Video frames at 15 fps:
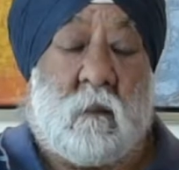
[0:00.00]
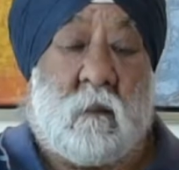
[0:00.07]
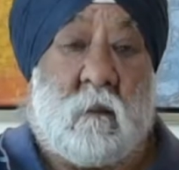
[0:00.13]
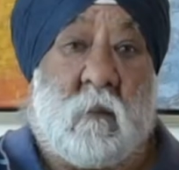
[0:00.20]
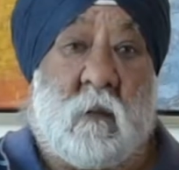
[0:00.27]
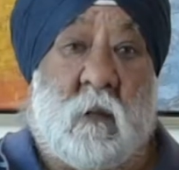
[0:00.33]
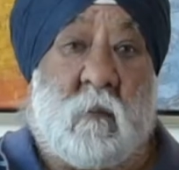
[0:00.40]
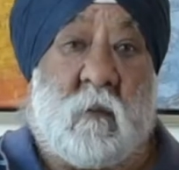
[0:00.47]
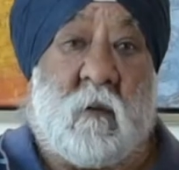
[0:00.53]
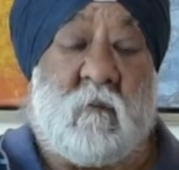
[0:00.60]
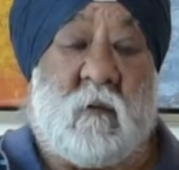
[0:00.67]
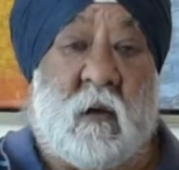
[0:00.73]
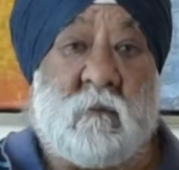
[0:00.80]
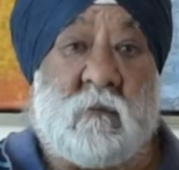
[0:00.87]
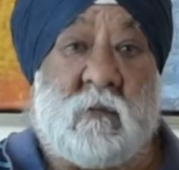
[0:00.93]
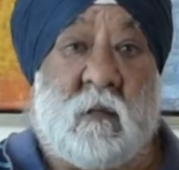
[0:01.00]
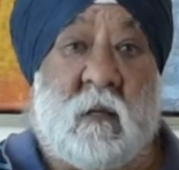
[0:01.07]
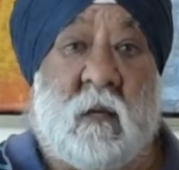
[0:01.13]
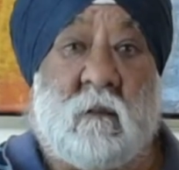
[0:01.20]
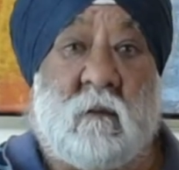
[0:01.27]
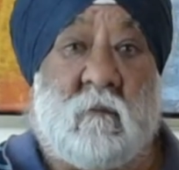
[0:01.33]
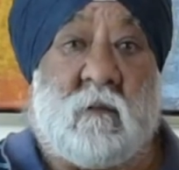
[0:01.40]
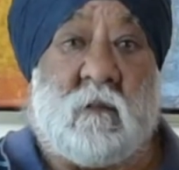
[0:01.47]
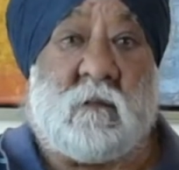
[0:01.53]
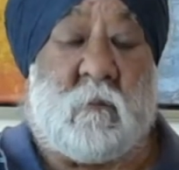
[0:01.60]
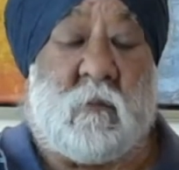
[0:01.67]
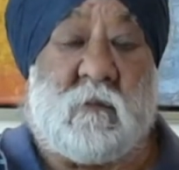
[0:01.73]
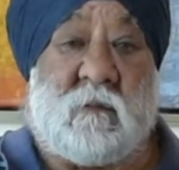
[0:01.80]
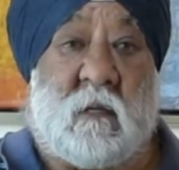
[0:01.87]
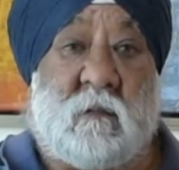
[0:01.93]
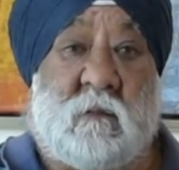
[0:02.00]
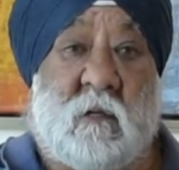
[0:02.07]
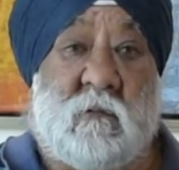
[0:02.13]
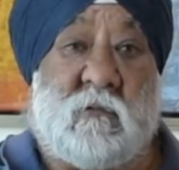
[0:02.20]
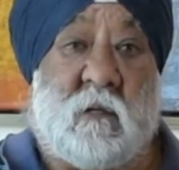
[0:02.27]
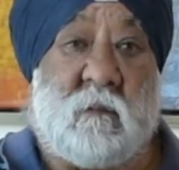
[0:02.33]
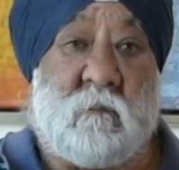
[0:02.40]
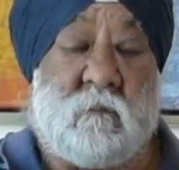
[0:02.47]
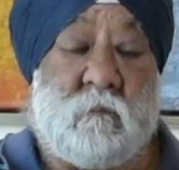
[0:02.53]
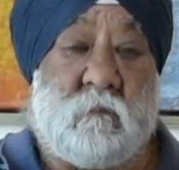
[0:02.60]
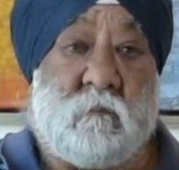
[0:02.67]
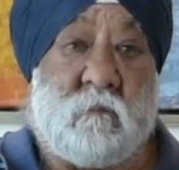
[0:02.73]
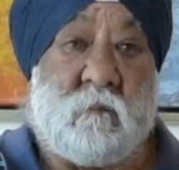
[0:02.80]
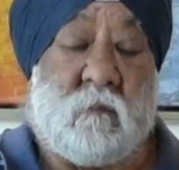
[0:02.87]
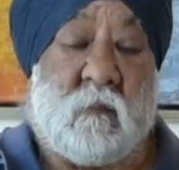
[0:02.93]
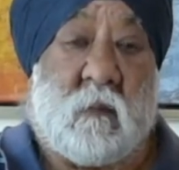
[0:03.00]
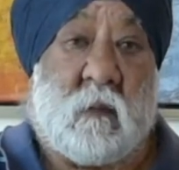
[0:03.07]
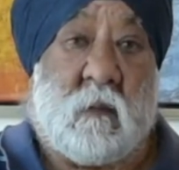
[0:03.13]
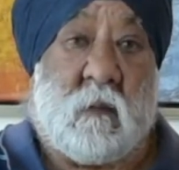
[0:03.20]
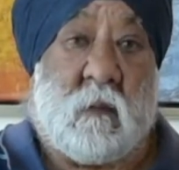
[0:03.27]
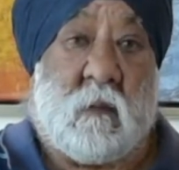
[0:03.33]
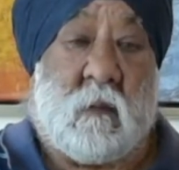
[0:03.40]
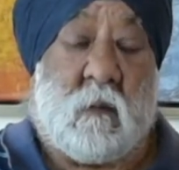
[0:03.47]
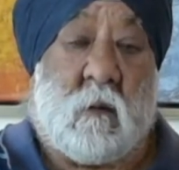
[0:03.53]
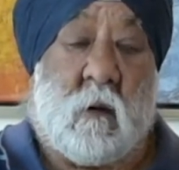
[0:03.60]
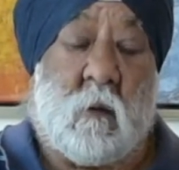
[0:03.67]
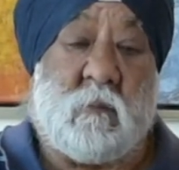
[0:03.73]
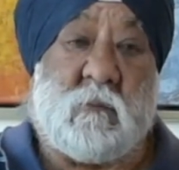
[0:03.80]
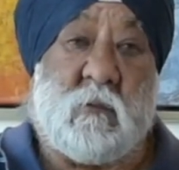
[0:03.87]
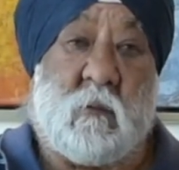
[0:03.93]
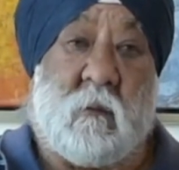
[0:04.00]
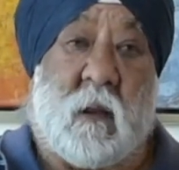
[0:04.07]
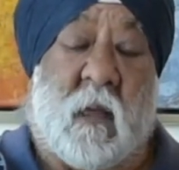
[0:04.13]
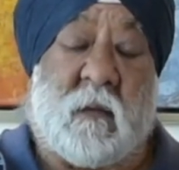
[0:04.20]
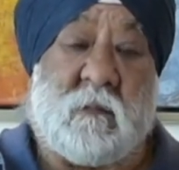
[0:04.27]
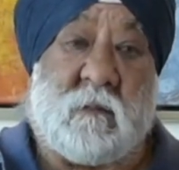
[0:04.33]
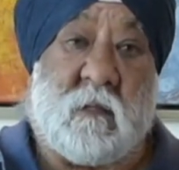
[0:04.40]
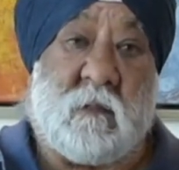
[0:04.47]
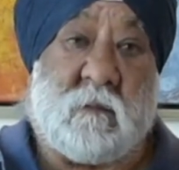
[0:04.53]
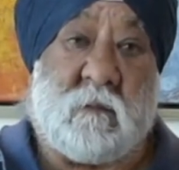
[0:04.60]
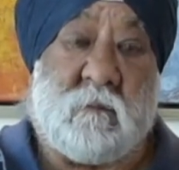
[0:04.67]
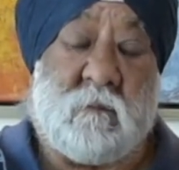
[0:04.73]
Well, we've come to the end of this presentation. Hope you liked it,